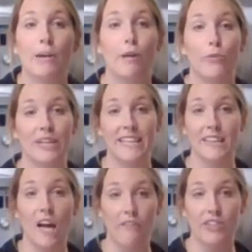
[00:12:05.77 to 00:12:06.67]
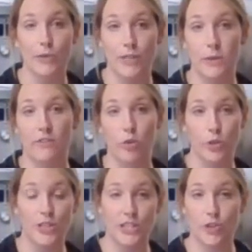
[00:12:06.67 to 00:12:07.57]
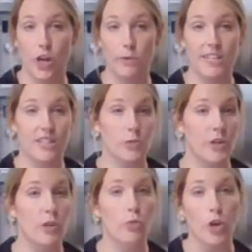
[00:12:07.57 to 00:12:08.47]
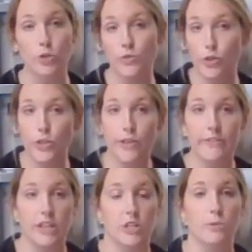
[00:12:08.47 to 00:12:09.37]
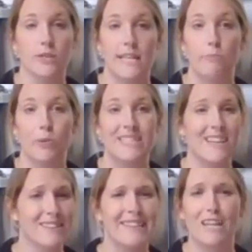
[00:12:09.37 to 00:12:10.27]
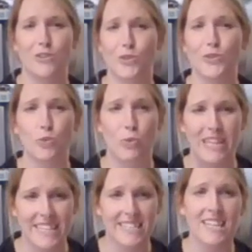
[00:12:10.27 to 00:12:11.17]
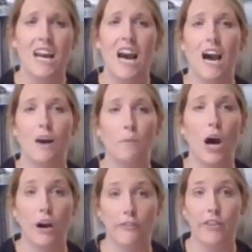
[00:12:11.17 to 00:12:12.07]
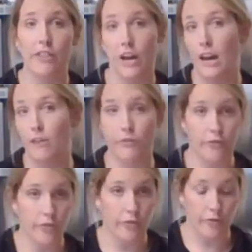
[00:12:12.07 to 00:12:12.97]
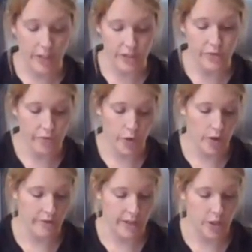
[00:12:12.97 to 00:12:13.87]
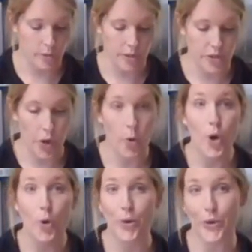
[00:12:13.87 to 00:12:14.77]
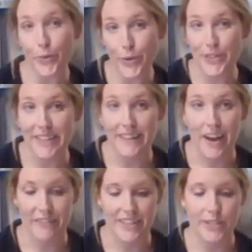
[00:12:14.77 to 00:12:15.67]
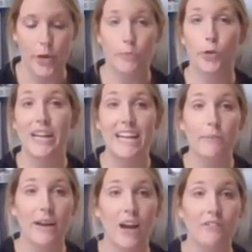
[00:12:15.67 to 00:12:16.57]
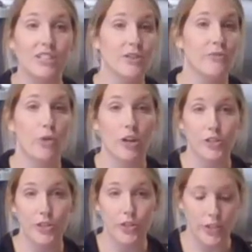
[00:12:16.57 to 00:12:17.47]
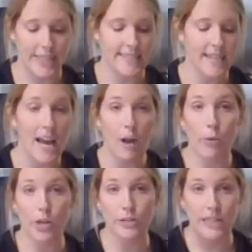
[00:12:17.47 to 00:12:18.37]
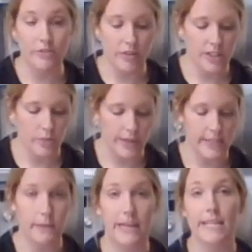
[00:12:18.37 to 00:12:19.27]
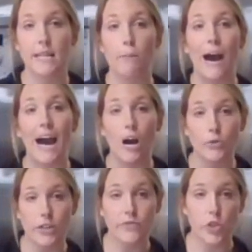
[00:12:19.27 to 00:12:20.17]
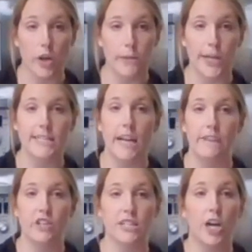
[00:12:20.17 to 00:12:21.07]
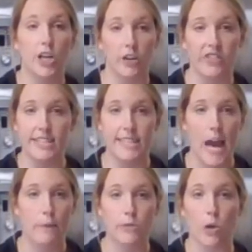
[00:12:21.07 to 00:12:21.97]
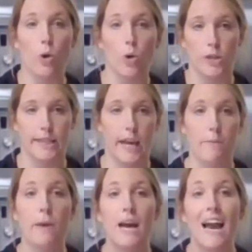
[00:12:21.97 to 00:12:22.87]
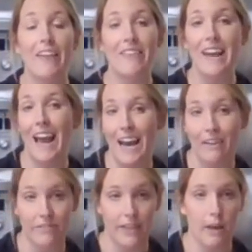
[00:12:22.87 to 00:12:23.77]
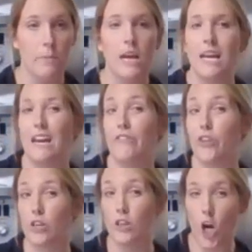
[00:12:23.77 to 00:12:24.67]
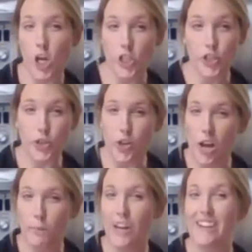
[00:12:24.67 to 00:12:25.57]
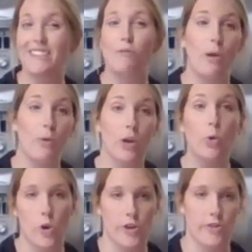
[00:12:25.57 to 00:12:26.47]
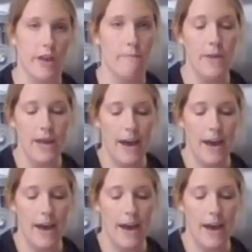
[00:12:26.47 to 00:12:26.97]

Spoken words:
but I really love this recipe of roasting strawberries because when you roast fruits or vegetables, it brings out natural sweetness of the fresh fruit or vegetable. So we're gonna roast it in the oven. So I preheated my oven to 400 degrees. And what you'll need for this recipe is a pound of strawberries. I just cut off the stems or hold them and then halve them. If they're larger strawberries, you might wanna quarter them.